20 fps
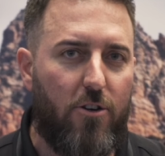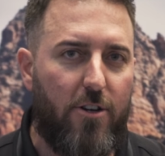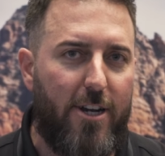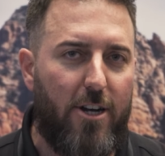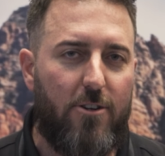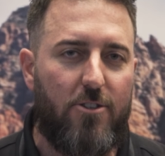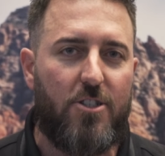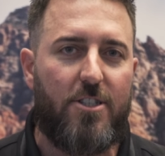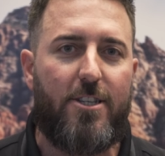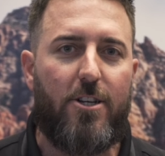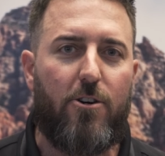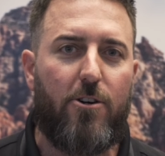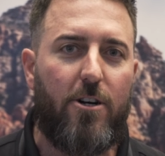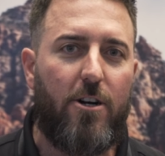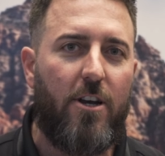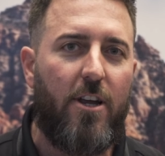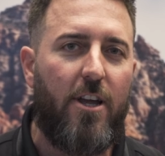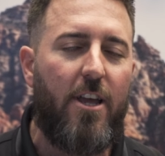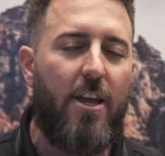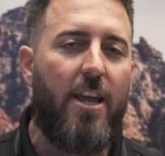nearest
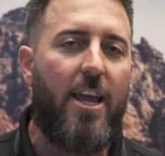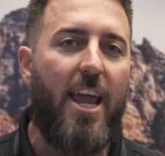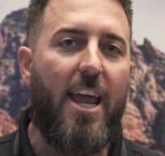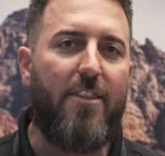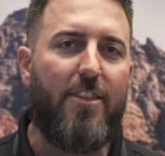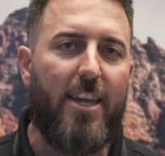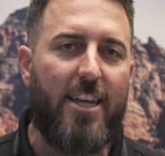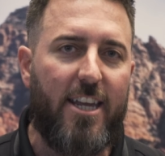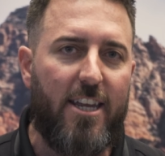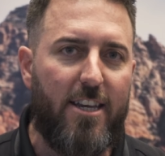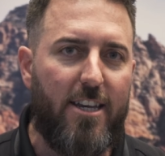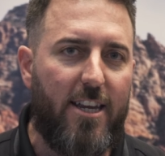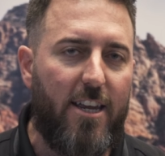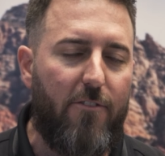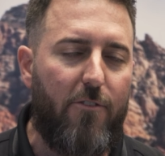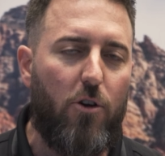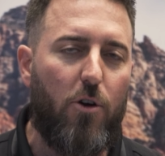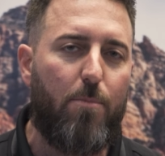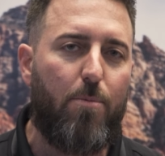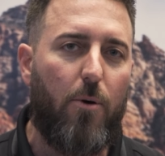dealer, and they can give
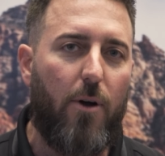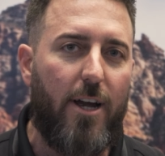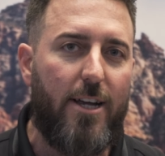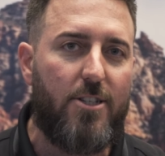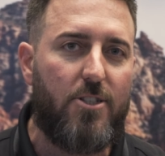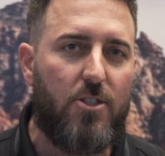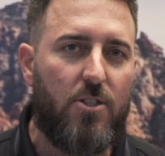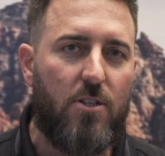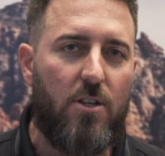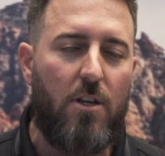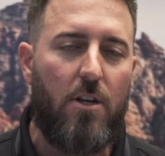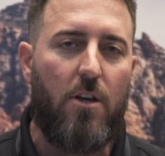you a price